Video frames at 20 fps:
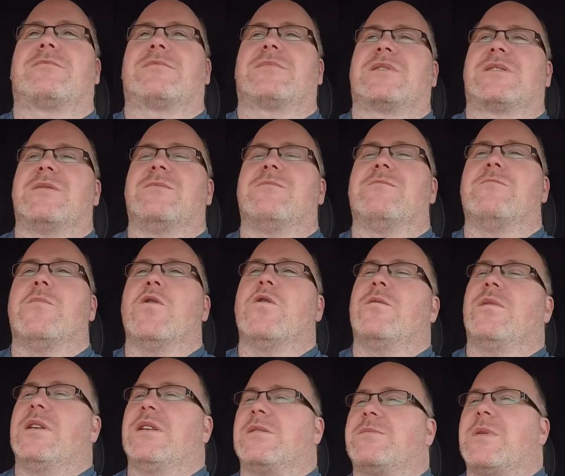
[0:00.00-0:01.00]
some
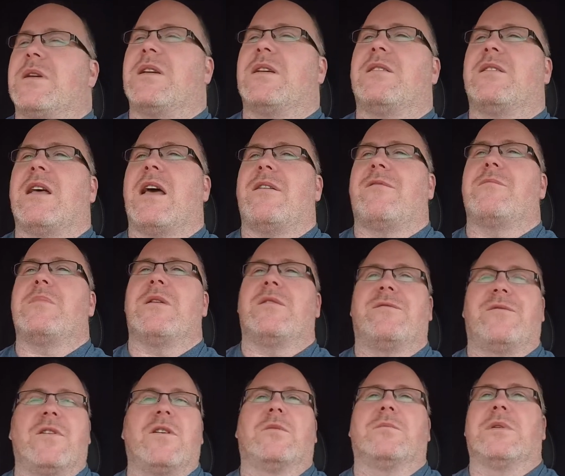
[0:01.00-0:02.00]
movies have been
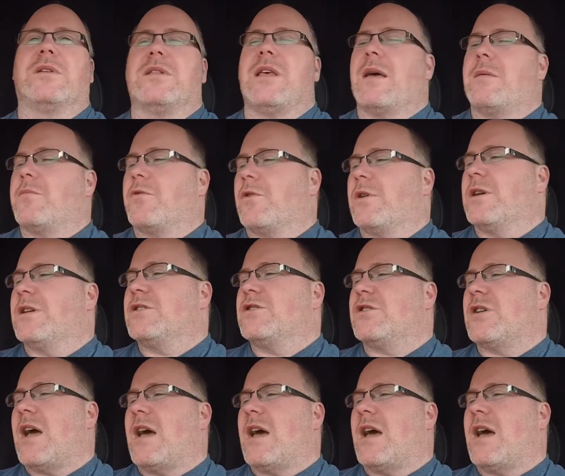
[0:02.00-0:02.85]
filmed at that bridge.